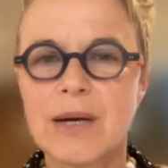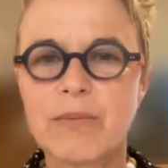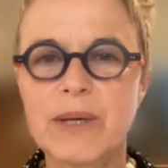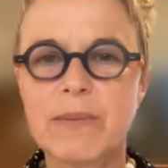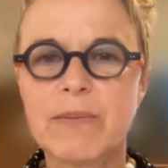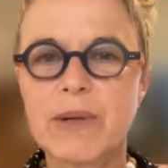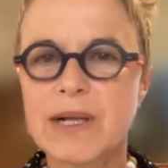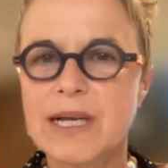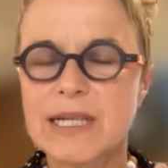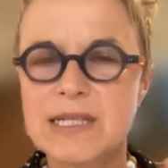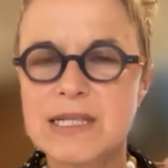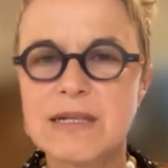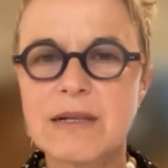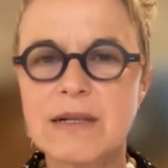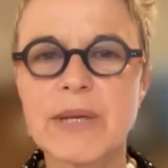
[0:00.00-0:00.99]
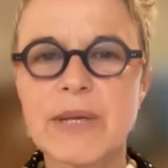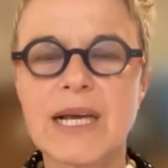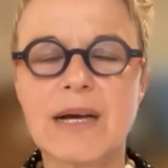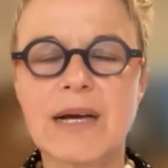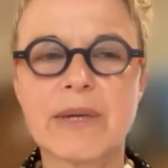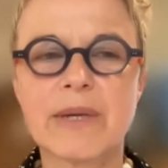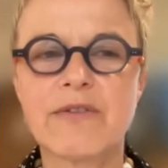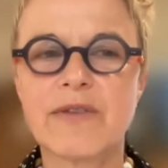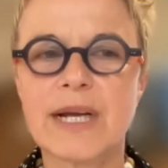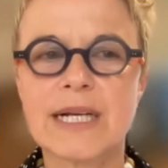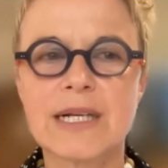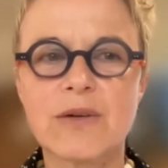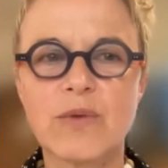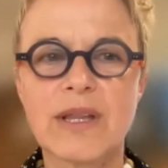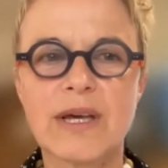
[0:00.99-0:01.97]
People can still become
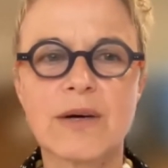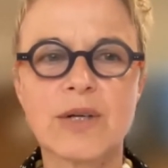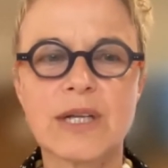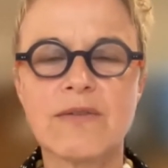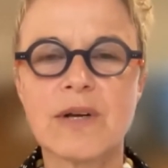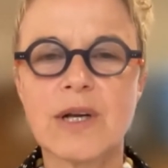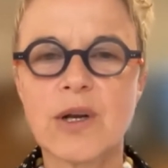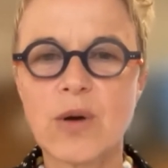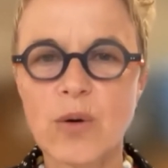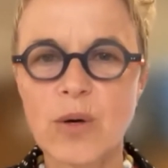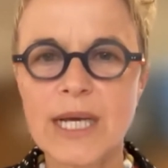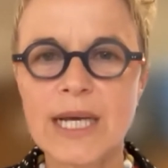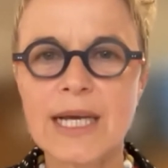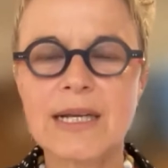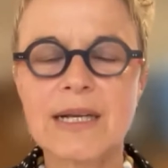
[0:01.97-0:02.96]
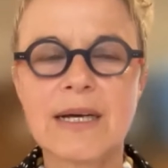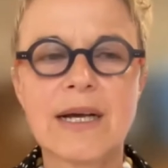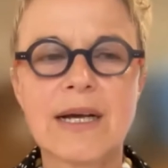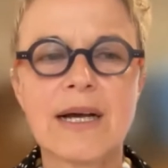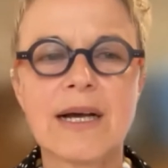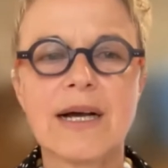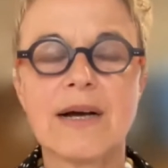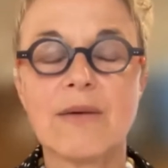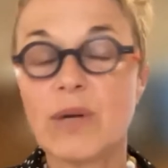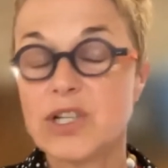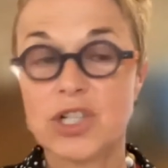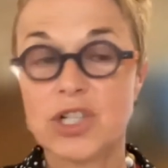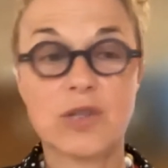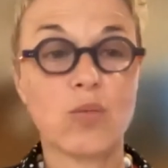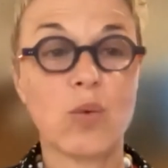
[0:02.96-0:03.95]
infected without even knowing it,
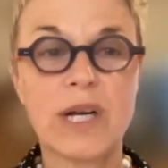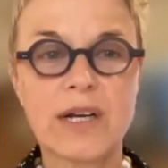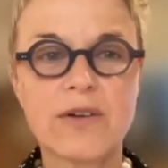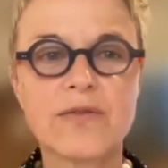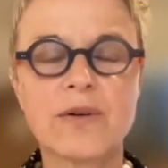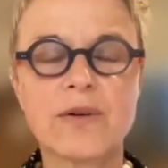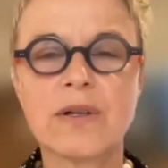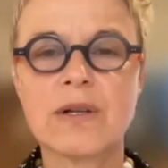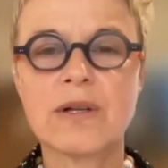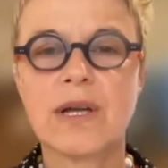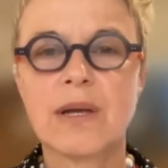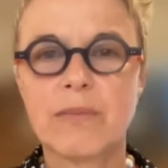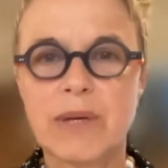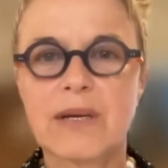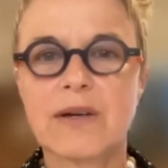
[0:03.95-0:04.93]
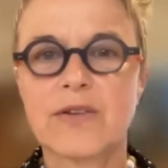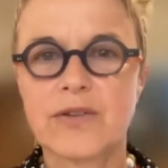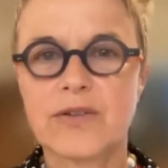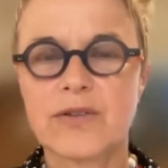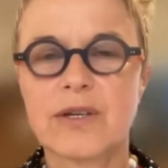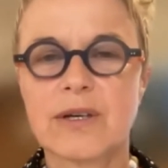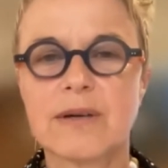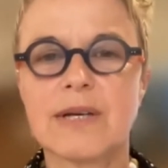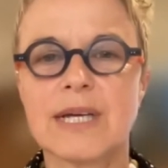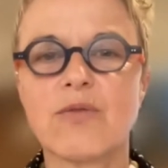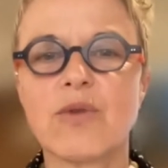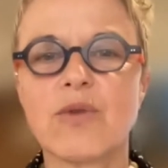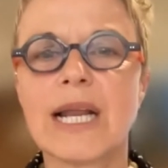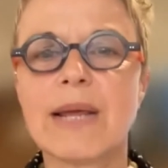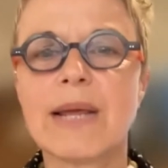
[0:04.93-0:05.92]
which is wonderful because
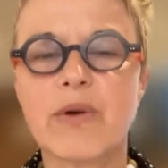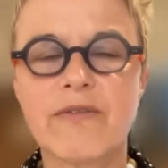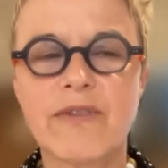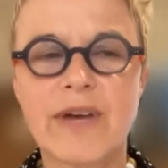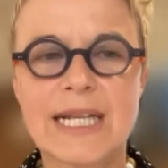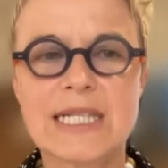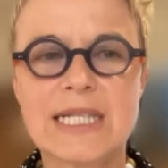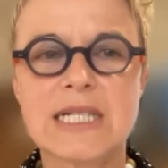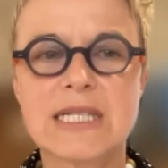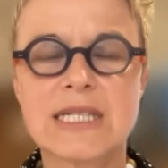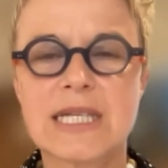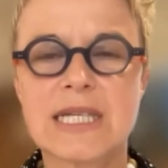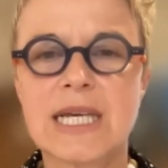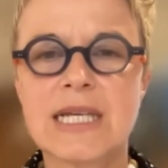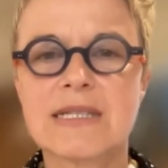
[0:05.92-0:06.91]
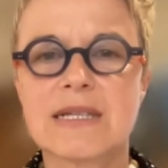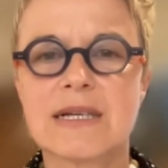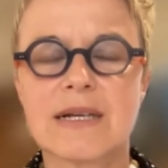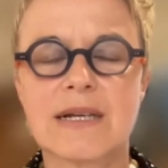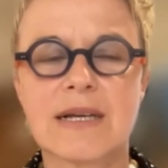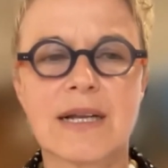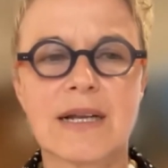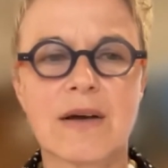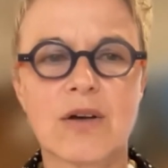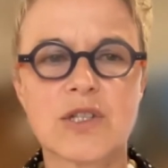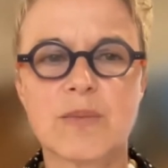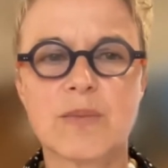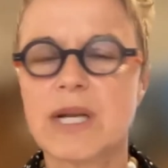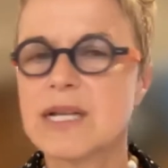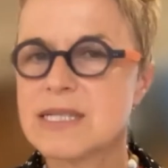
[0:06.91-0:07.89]
it really prevents disease and
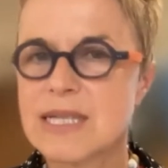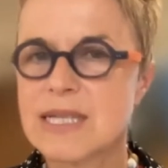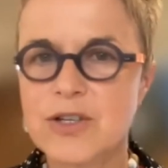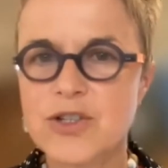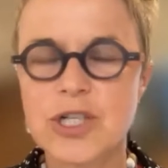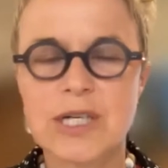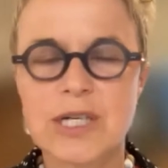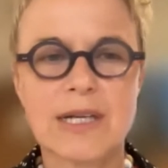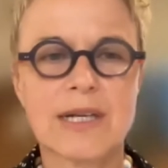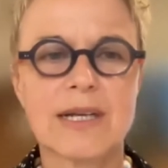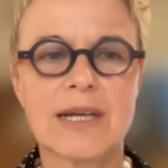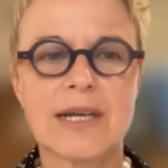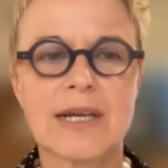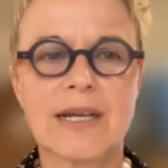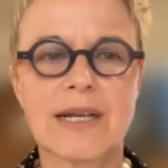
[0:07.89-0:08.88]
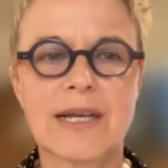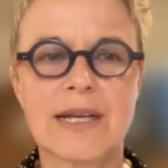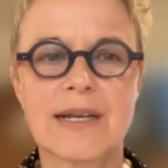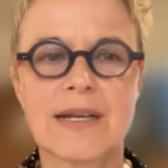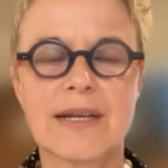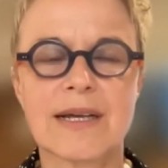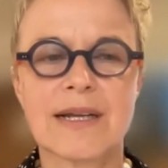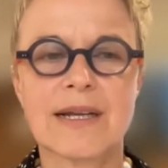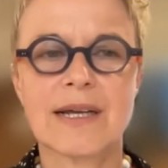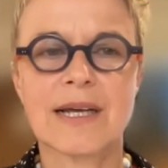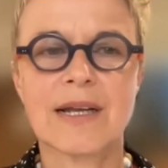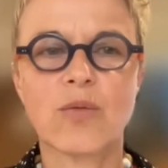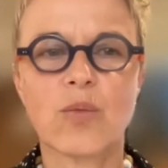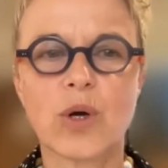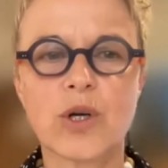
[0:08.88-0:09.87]
hospitalization
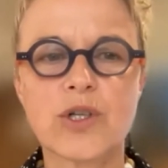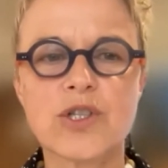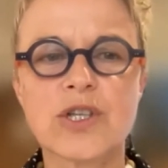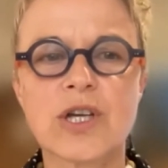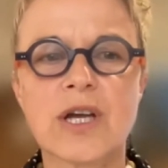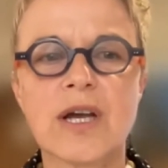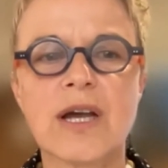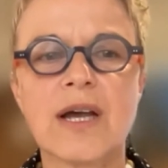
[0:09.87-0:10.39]
and worse.